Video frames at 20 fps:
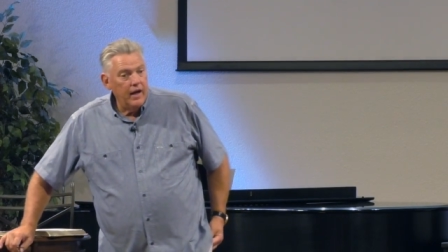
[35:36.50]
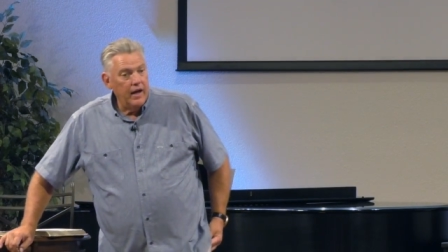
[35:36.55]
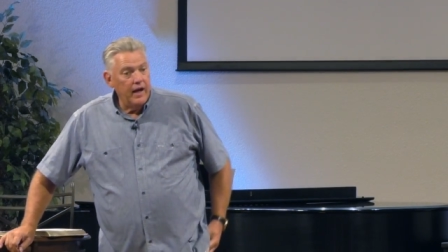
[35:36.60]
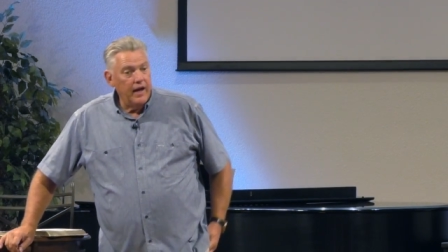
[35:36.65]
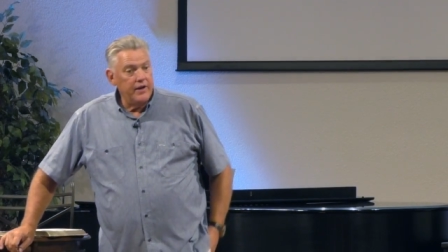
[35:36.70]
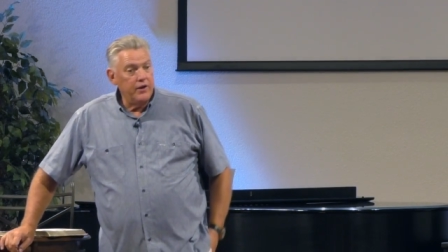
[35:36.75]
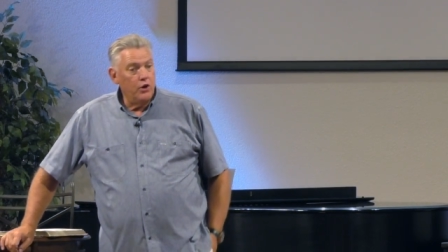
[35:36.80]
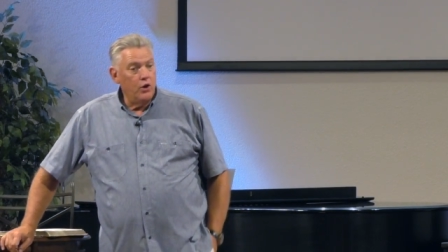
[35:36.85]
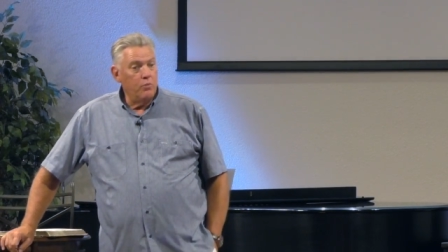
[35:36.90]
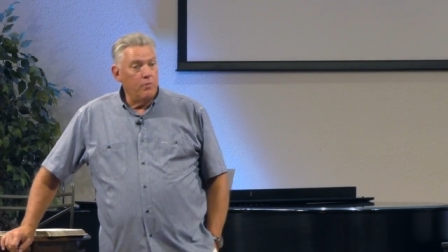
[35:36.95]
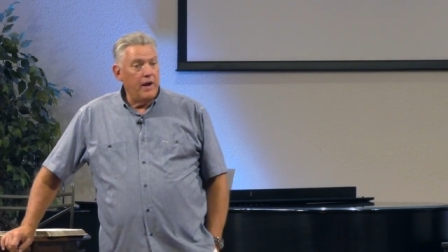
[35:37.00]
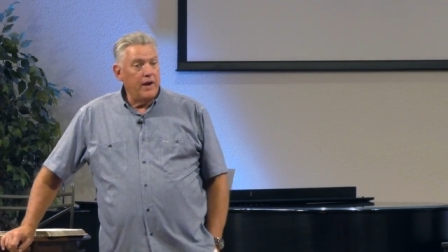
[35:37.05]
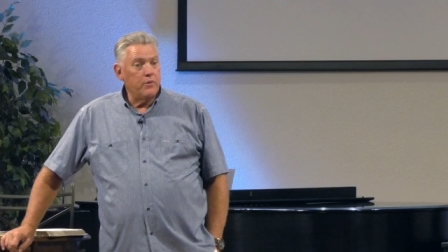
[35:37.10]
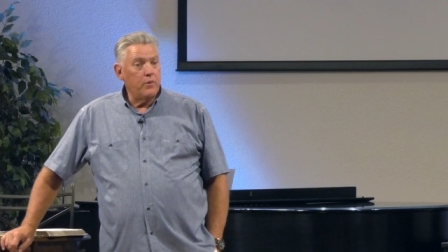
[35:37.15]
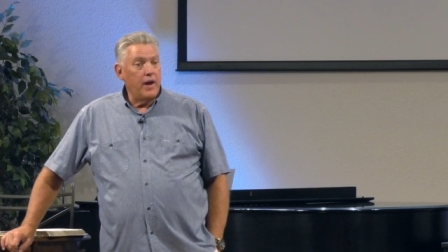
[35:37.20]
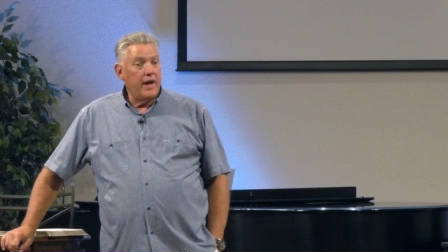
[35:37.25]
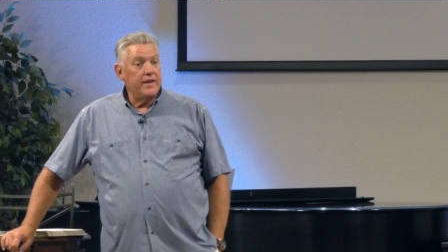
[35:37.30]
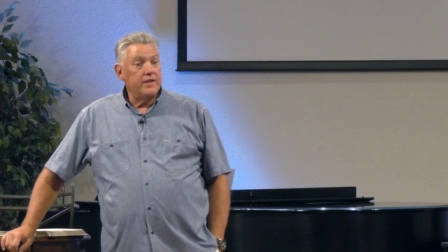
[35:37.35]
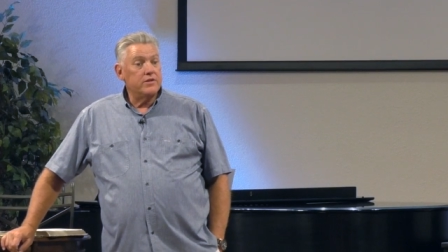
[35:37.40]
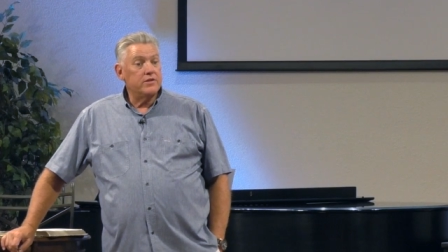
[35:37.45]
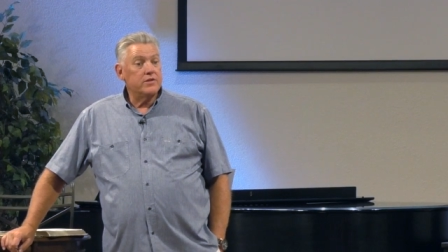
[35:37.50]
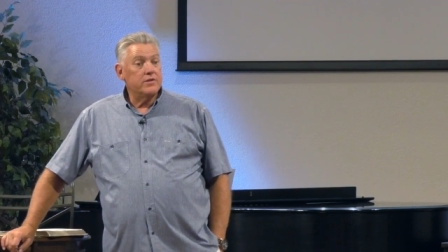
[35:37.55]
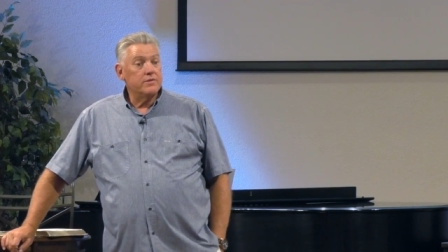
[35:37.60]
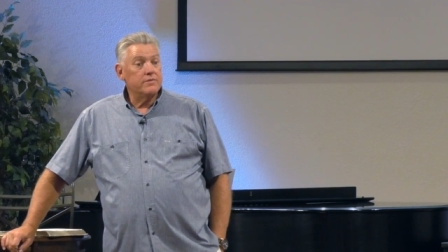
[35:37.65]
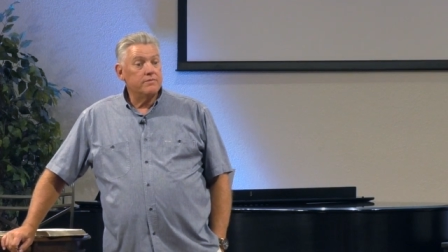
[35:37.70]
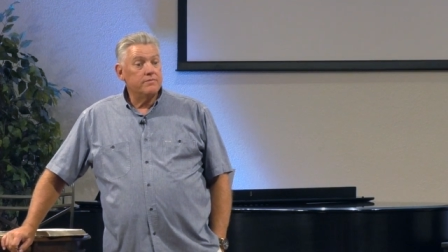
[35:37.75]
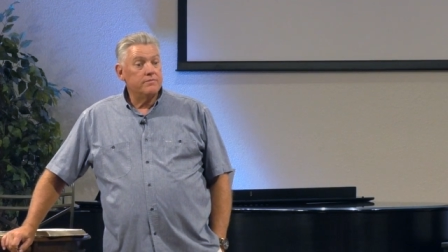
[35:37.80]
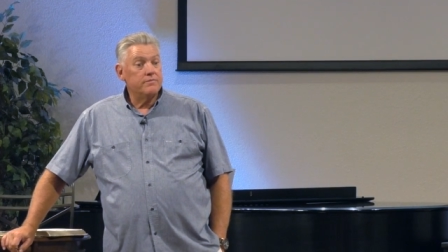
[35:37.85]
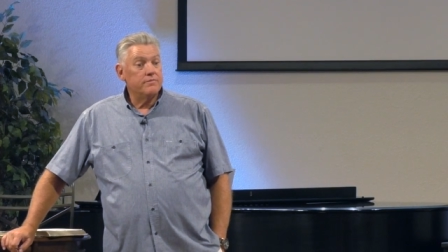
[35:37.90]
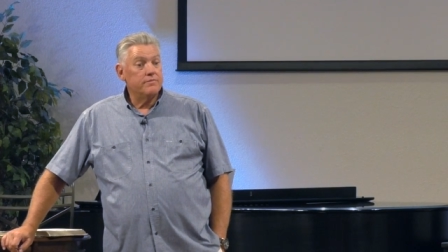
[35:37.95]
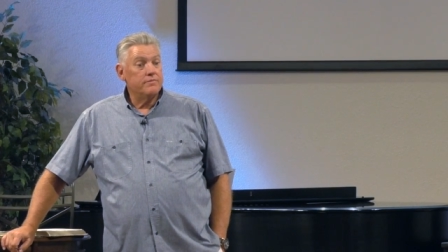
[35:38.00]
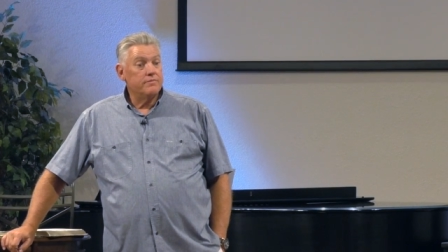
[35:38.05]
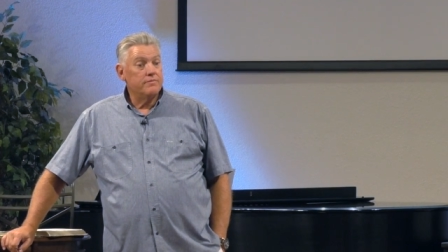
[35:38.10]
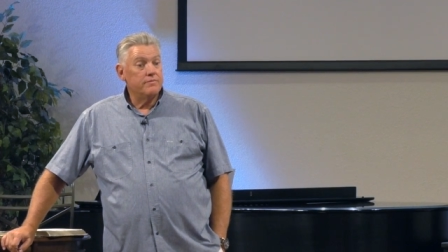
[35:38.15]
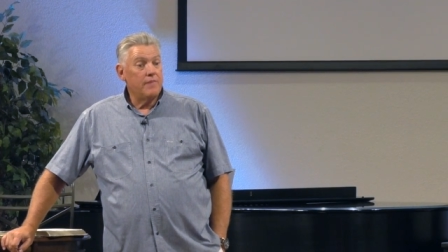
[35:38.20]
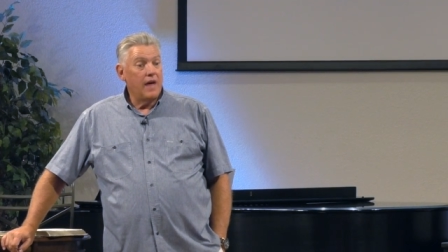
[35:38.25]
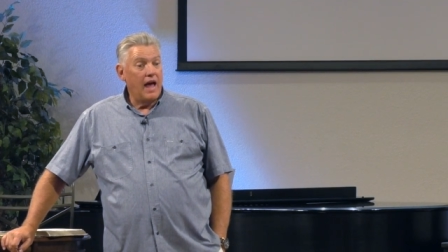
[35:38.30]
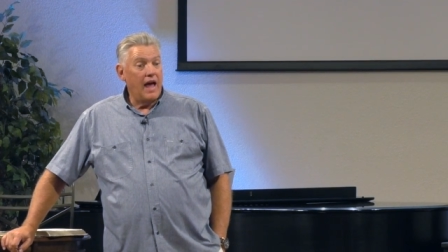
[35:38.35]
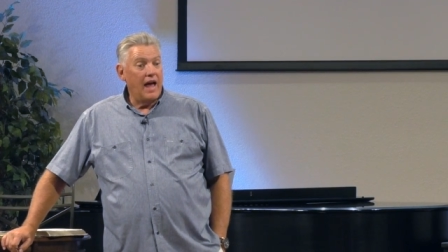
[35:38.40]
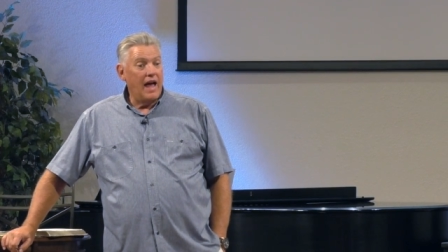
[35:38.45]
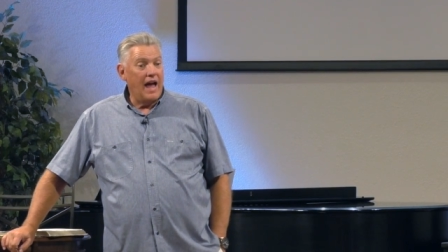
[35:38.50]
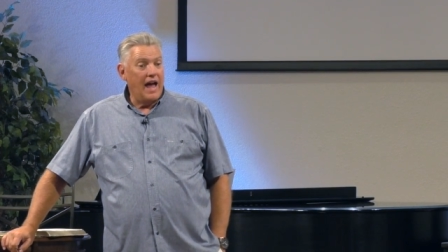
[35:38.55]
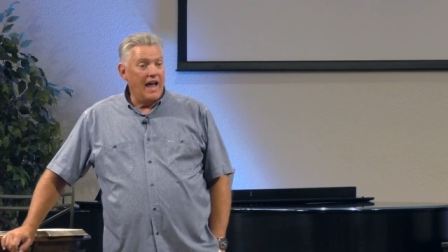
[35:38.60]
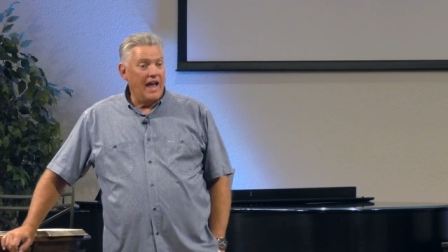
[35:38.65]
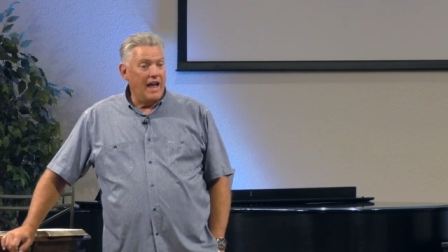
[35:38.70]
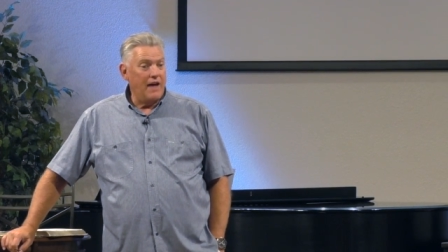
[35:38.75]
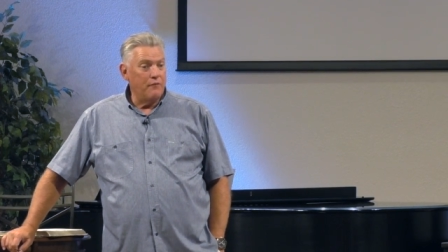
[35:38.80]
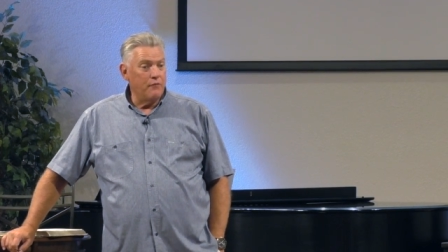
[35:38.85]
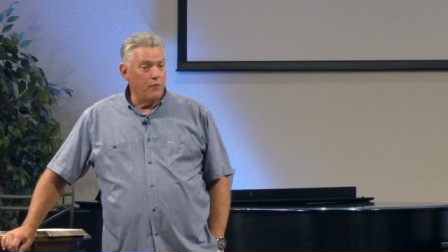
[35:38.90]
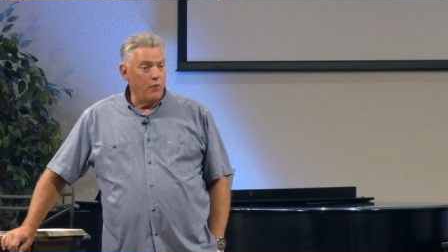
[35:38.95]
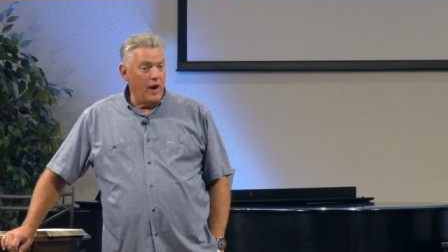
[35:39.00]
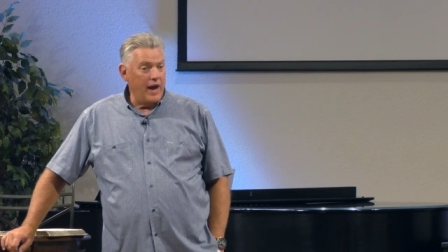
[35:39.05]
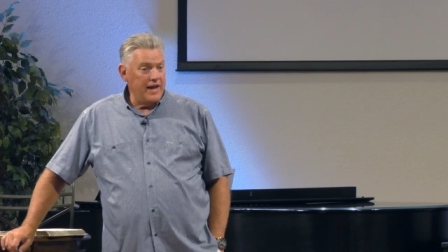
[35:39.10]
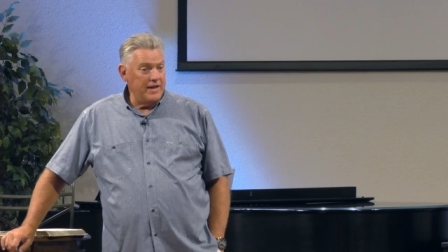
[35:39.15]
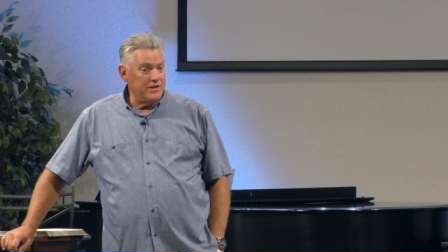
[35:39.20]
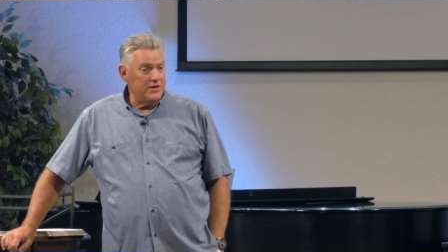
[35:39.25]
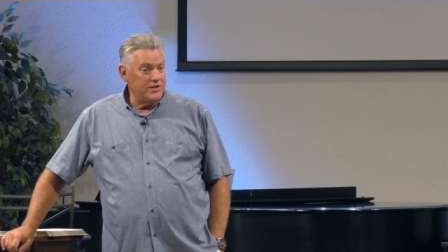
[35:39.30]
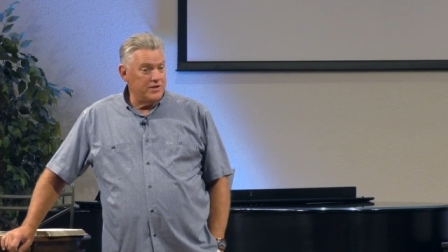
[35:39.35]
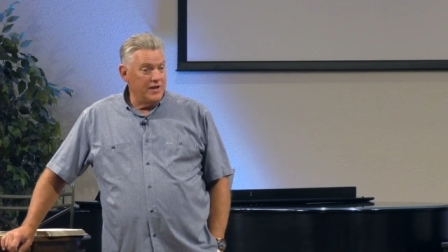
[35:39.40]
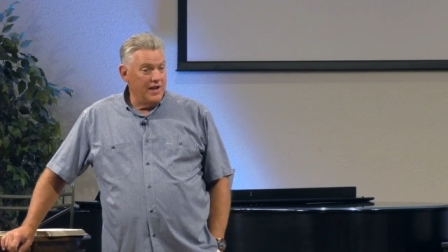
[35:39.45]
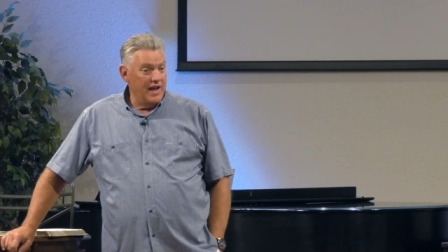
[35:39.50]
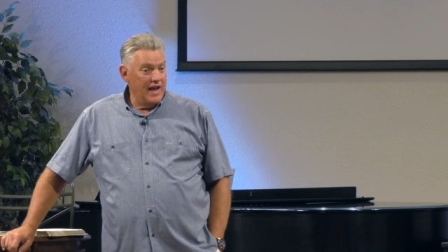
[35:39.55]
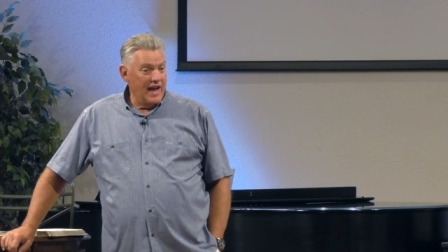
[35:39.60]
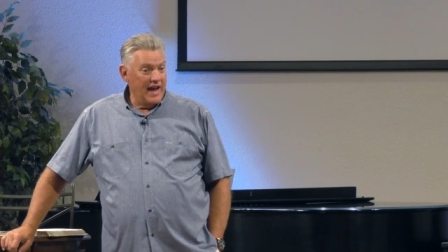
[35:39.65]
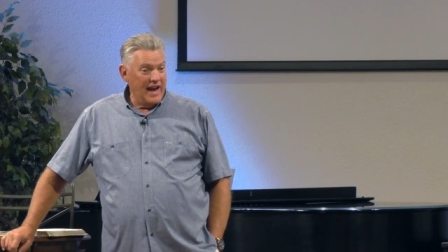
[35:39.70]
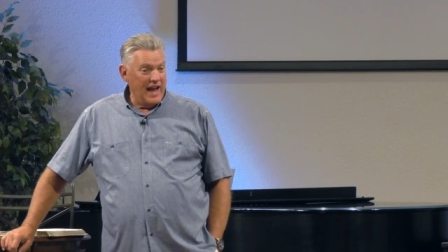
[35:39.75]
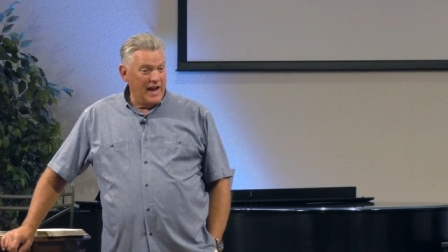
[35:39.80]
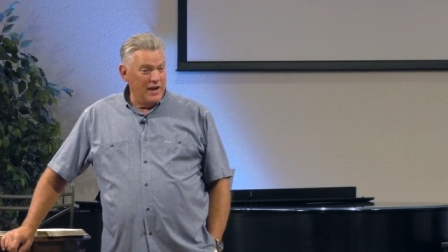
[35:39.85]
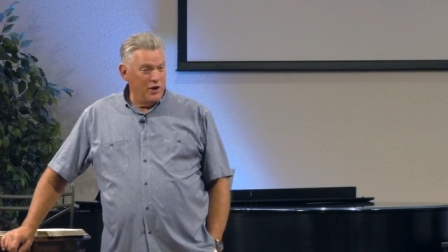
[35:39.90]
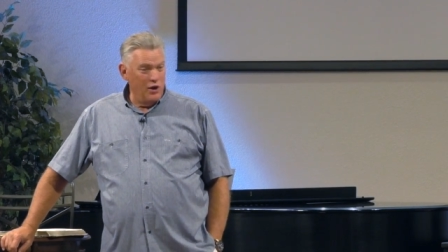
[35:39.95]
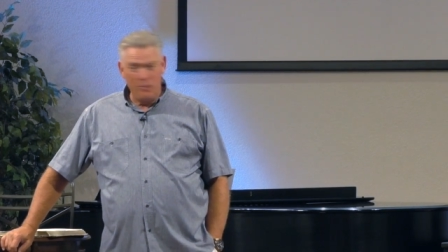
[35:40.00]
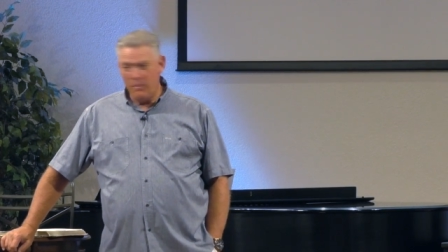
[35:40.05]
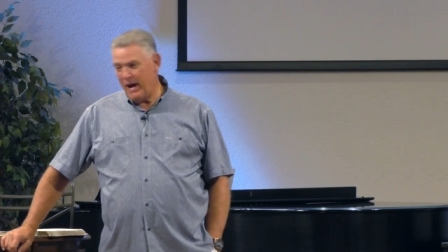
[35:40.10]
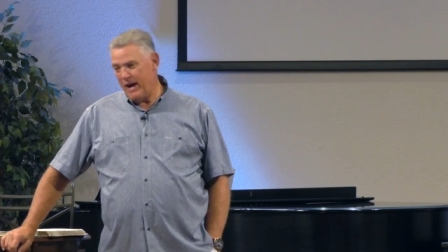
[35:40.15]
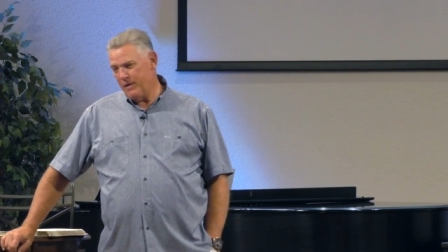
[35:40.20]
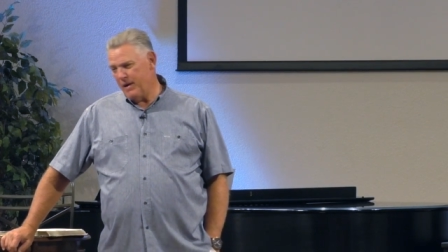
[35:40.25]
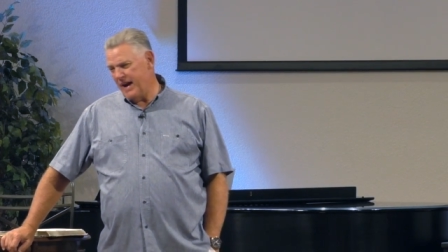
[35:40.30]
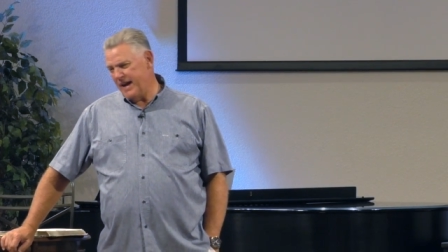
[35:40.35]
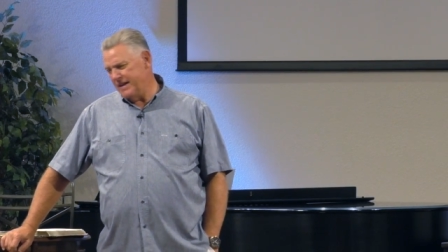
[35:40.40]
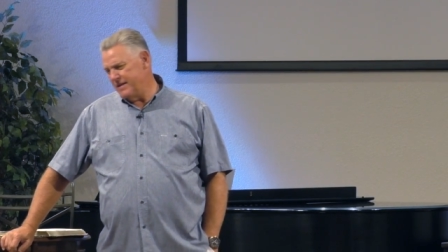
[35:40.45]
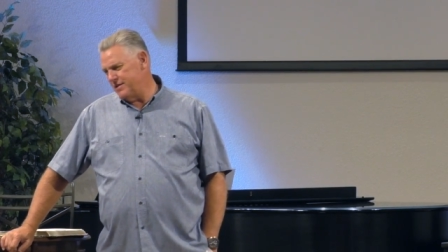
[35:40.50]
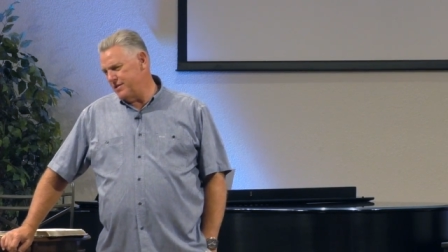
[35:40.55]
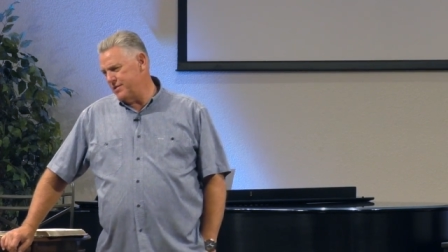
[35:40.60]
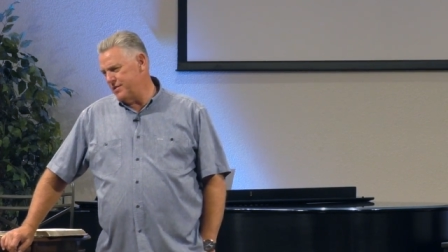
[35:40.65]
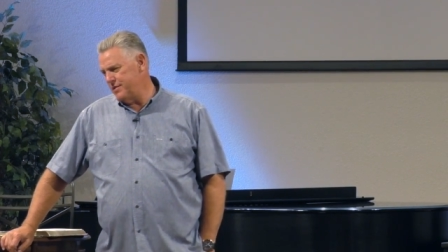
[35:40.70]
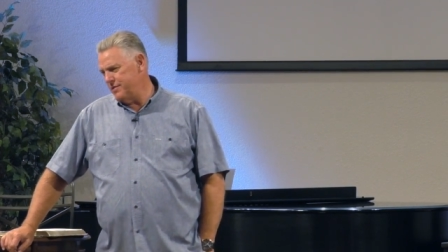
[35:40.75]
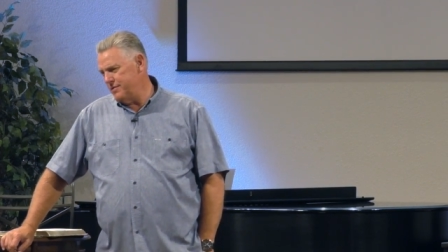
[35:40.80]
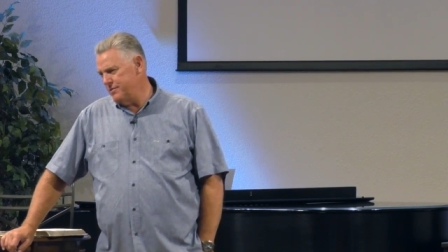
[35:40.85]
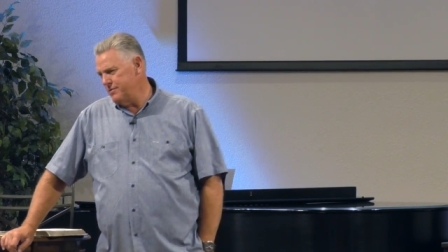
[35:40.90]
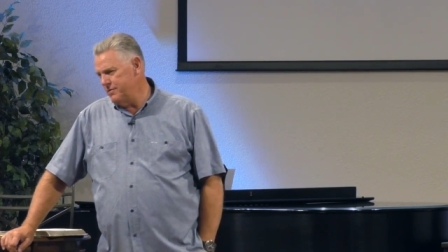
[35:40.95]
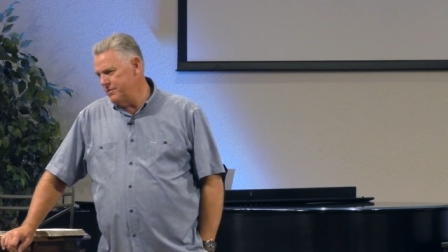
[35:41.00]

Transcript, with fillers: I know my rights. I have rights and I know my rights.